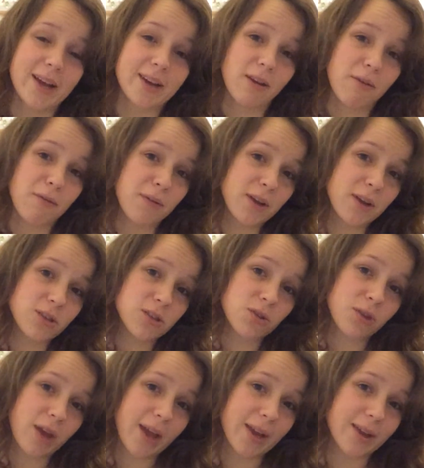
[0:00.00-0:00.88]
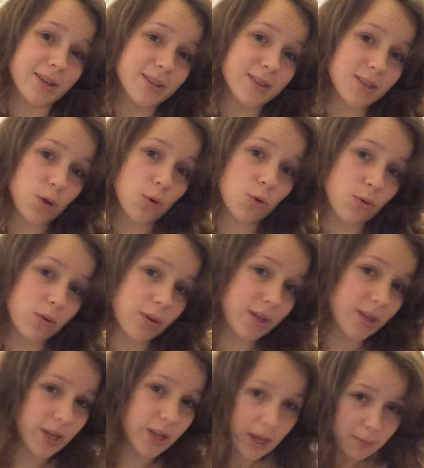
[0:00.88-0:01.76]
and everything goes okay. So
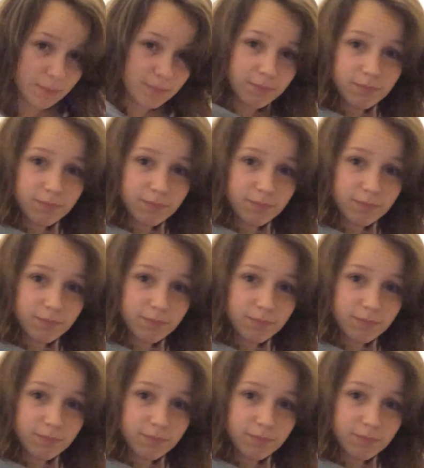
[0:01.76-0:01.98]
yeah.